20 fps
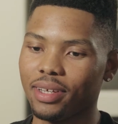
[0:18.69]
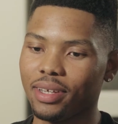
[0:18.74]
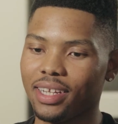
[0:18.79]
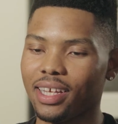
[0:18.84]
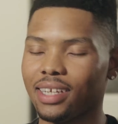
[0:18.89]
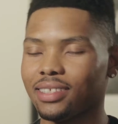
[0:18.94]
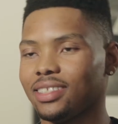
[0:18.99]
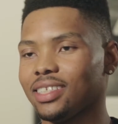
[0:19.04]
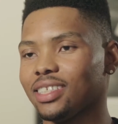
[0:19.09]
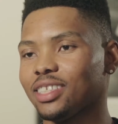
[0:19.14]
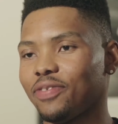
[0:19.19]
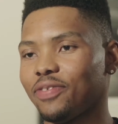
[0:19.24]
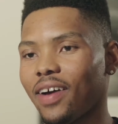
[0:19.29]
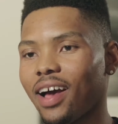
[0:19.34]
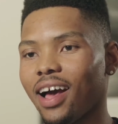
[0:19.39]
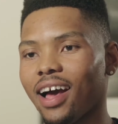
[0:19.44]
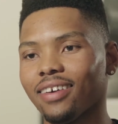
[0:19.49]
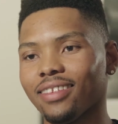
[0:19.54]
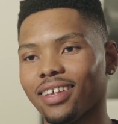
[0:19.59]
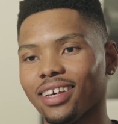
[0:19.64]
and at
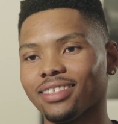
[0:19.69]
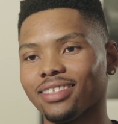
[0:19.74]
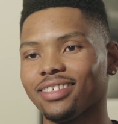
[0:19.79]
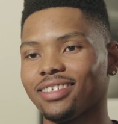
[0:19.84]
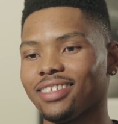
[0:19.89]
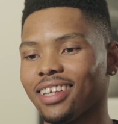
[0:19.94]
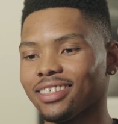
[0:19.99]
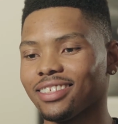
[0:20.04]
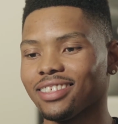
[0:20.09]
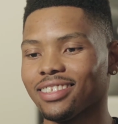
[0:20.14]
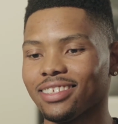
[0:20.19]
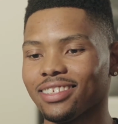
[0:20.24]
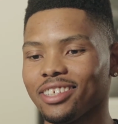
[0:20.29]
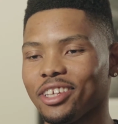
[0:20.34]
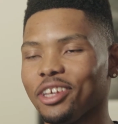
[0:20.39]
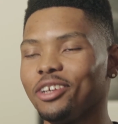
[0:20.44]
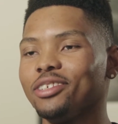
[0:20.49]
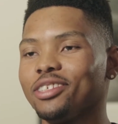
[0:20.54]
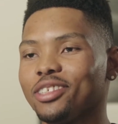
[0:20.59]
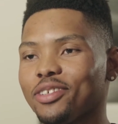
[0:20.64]
6'5", that's a
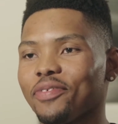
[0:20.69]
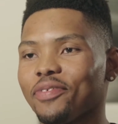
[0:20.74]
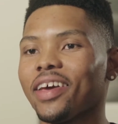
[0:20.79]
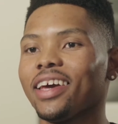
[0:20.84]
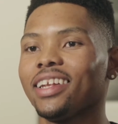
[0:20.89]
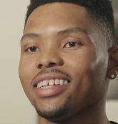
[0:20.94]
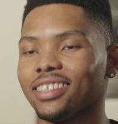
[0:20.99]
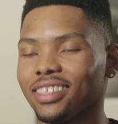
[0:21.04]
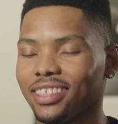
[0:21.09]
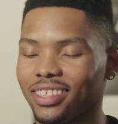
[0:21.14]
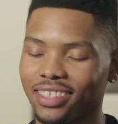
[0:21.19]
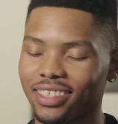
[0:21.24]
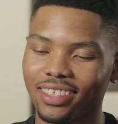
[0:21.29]
huge advantage.